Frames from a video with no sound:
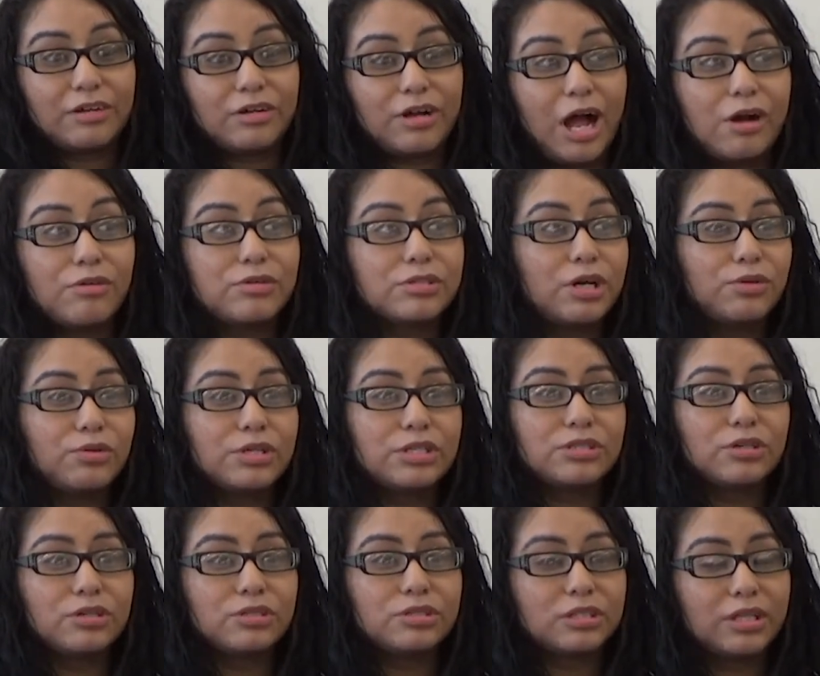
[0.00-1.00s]
I was always
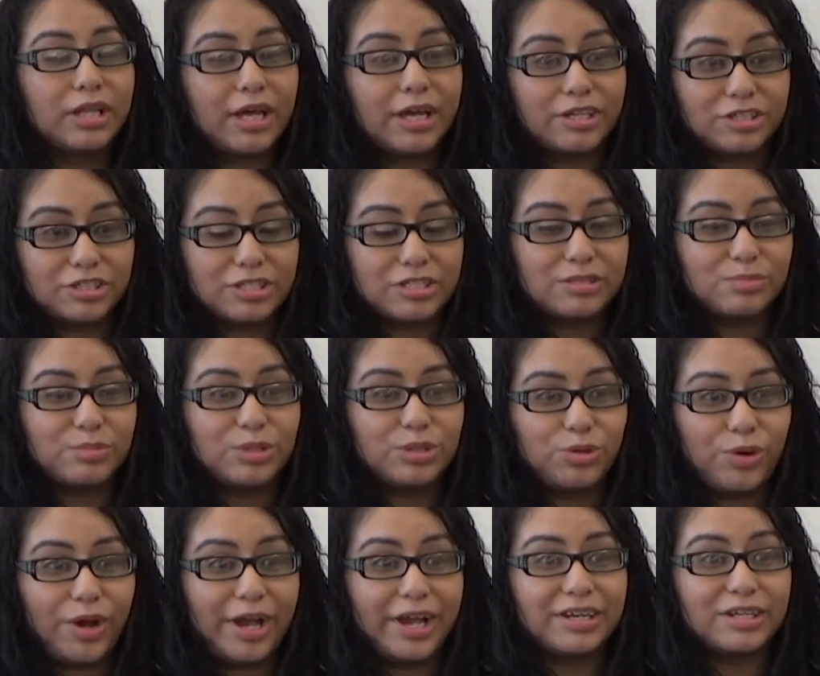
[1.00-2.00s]
told to, like, just be
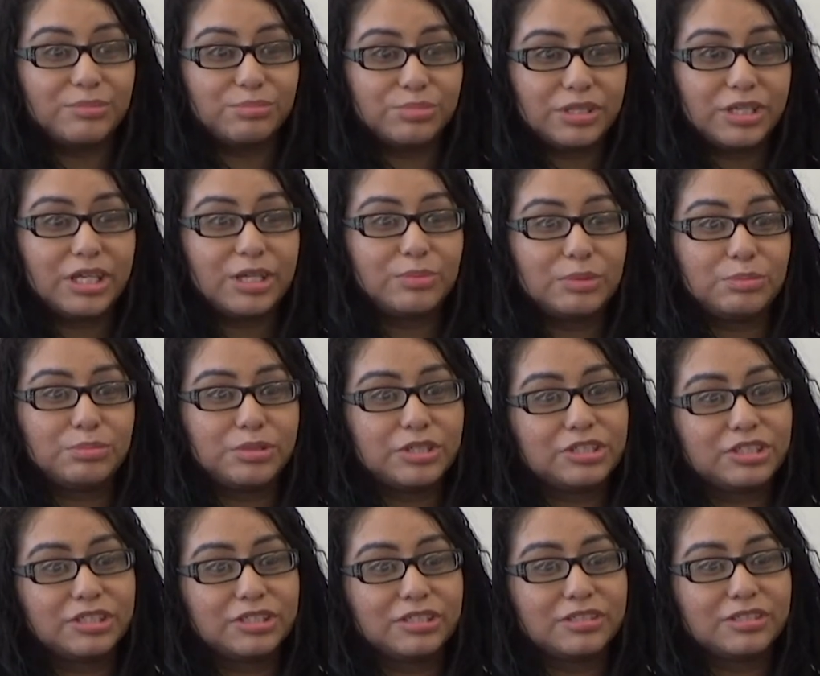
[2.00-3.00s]
quiet and keep it
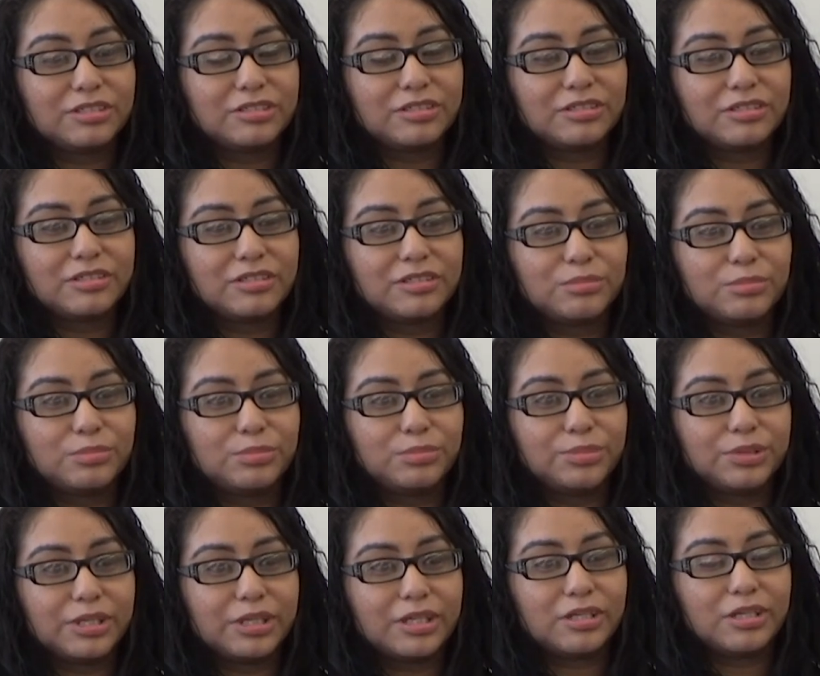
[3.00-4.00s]
pushing.
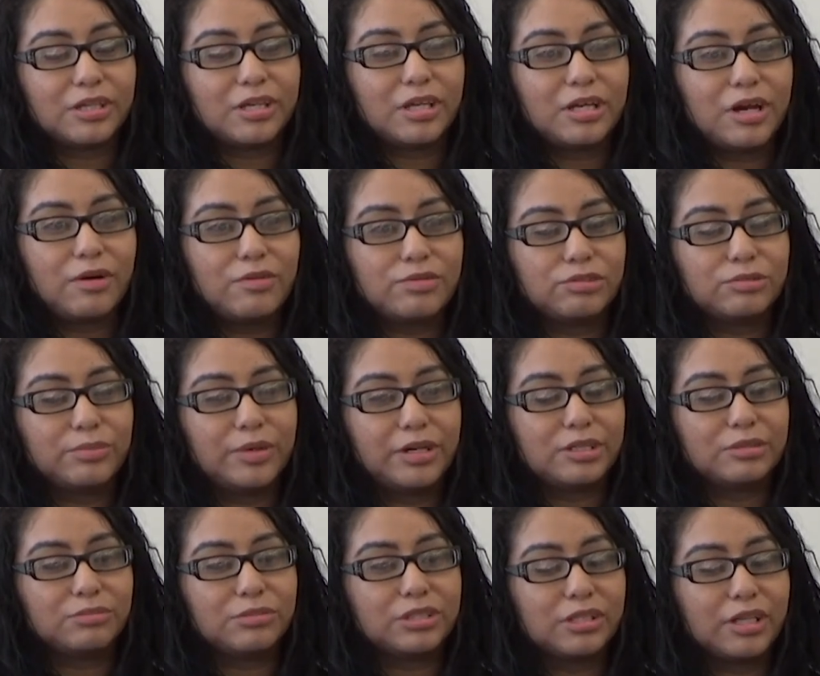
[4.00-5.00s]
But he always
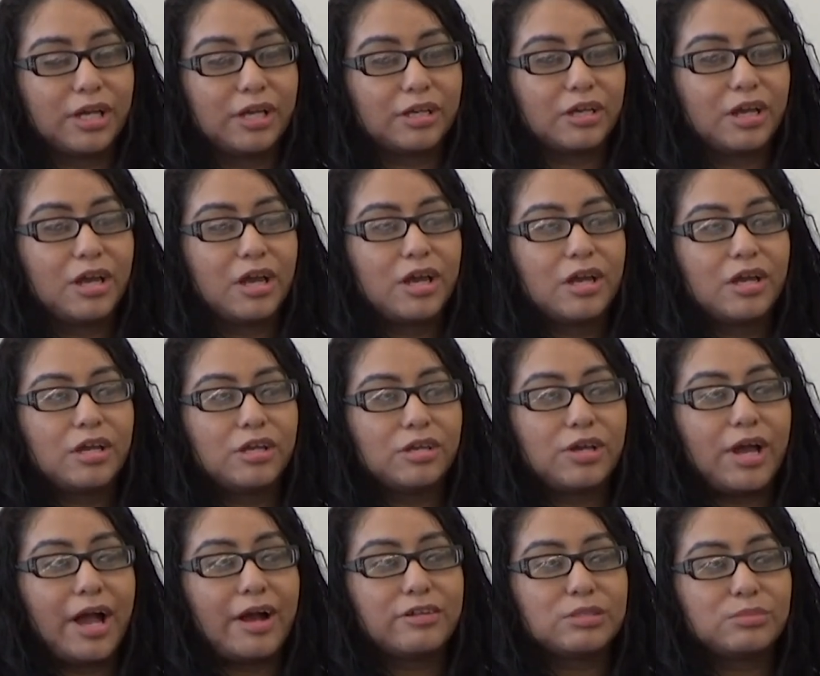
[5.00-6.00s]
reminded me, like,
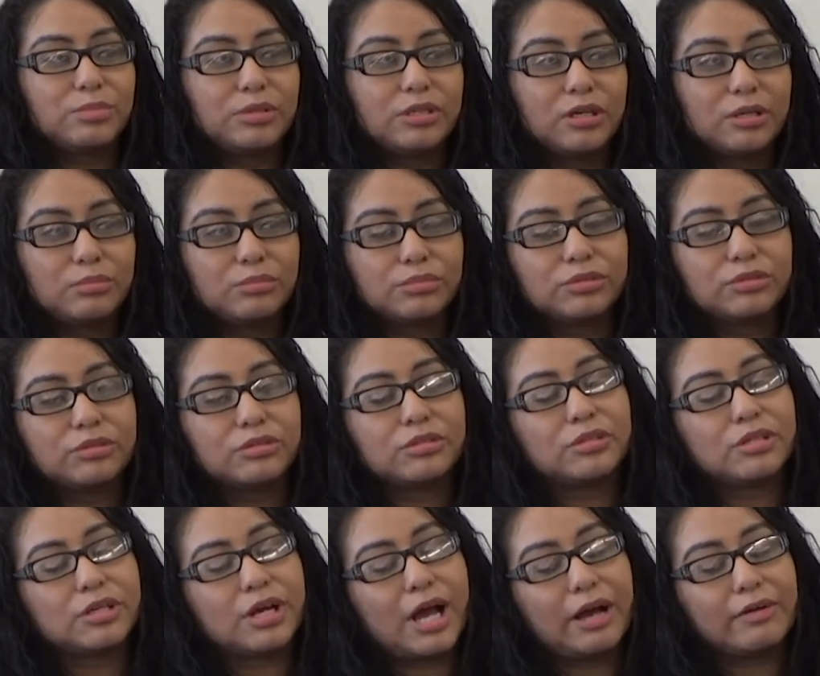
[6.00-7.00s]
you have to be humble.
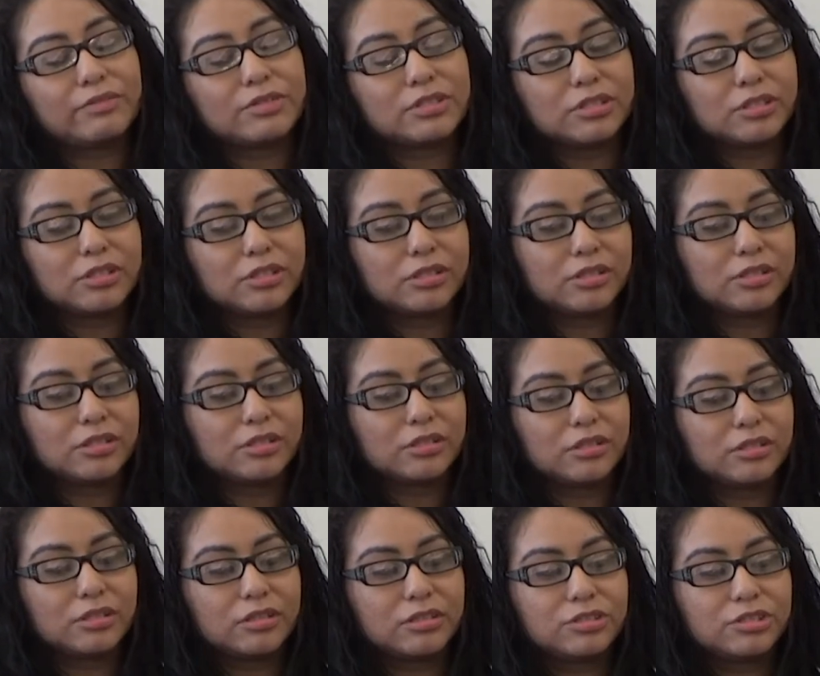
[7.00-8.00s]
You have to
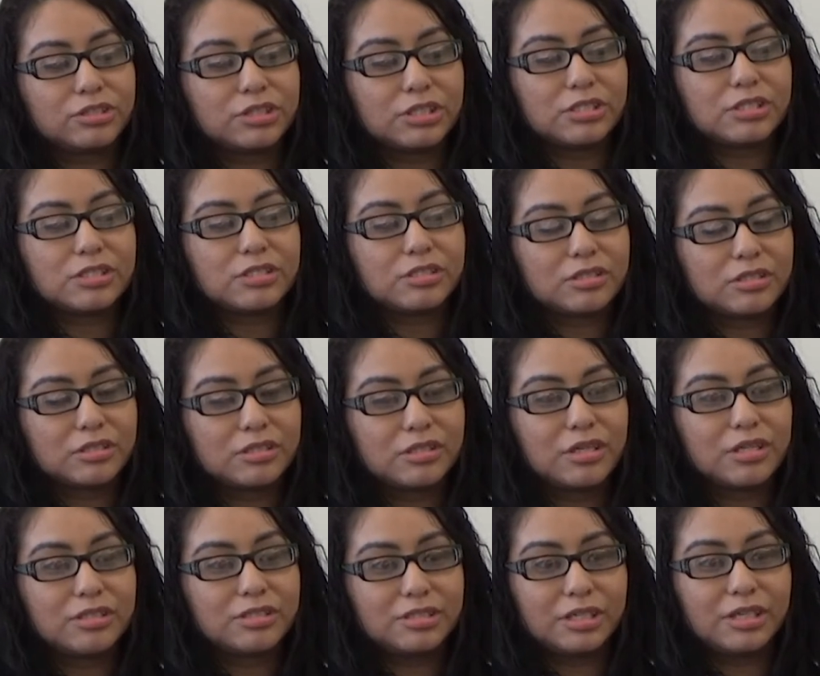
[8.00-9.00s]
just
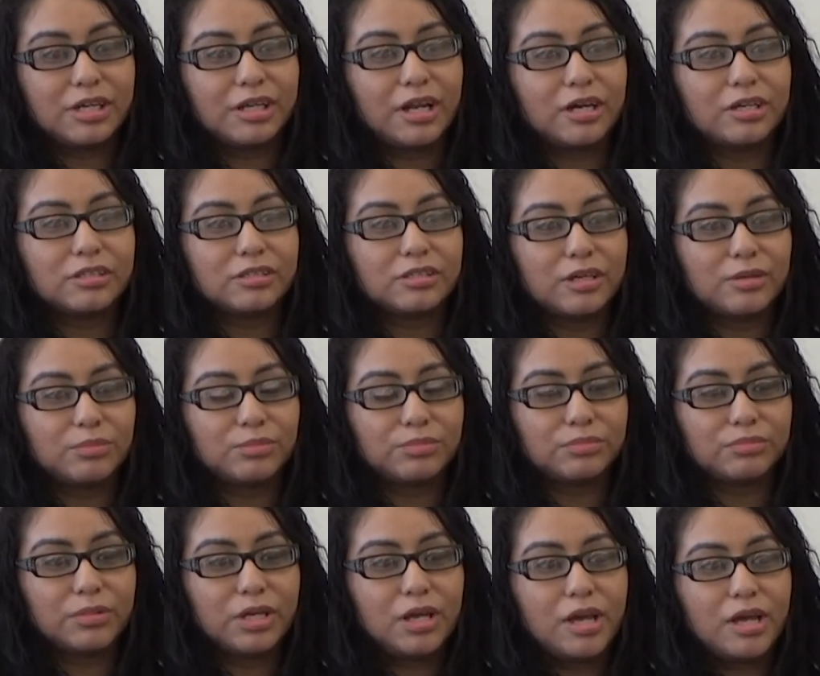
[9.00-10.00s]
stick it out
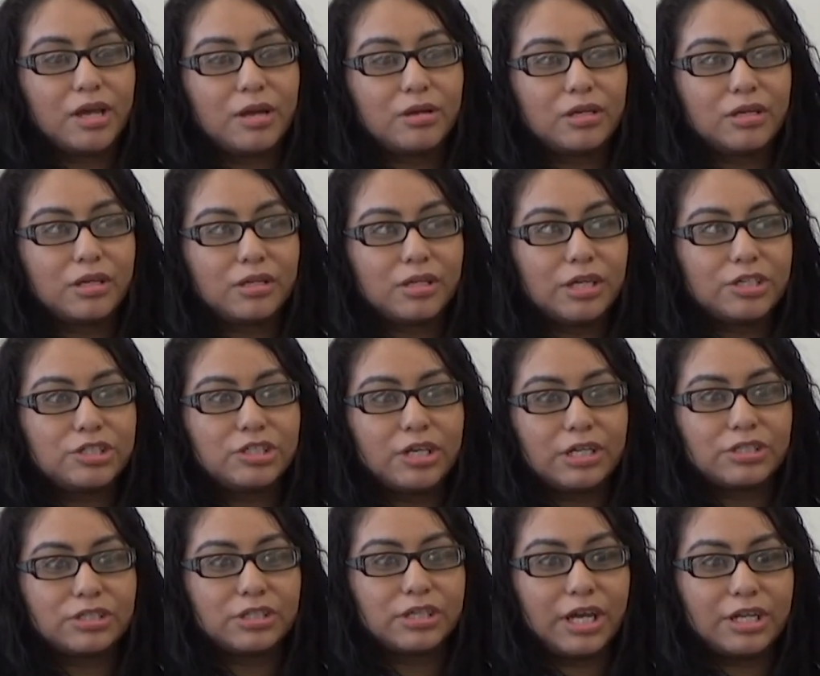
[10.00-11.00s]
and get your
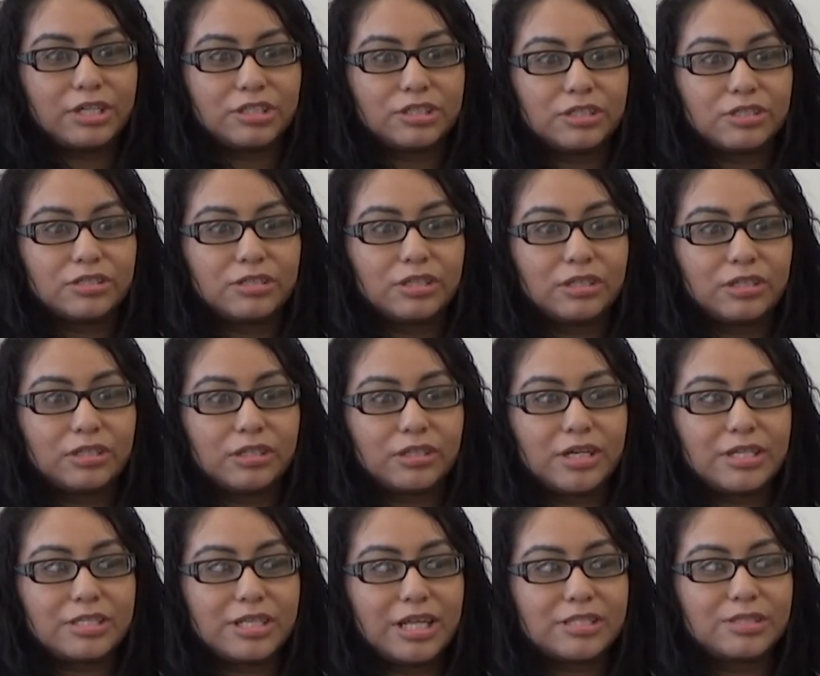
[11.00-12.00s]
education,
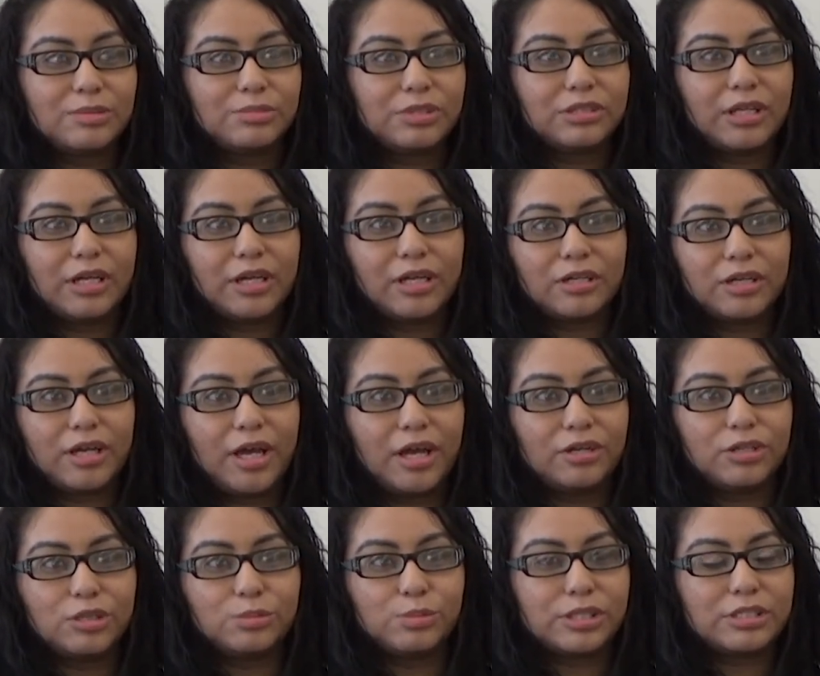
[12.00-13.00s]
because that's something that
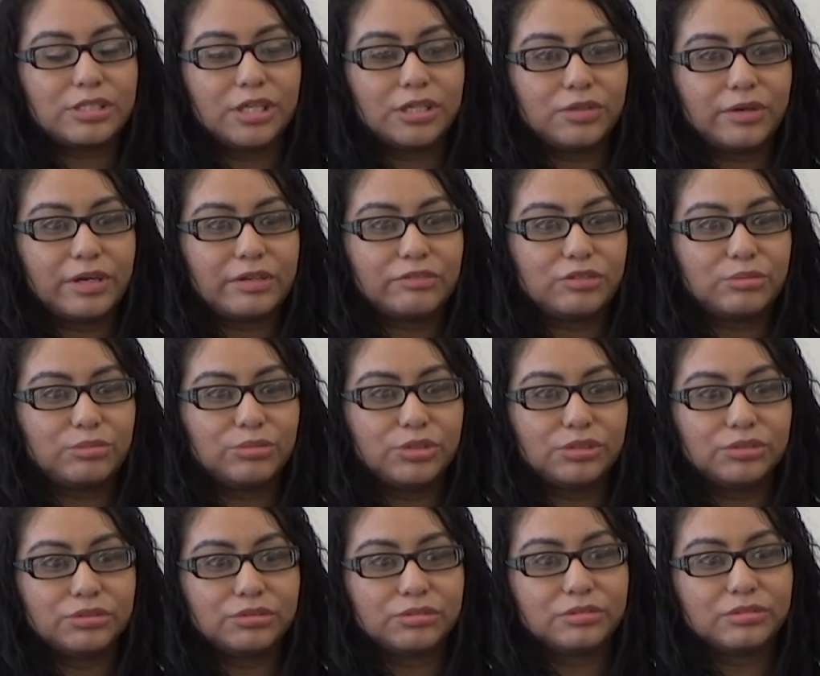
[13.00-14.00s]
can't nobody take away from you.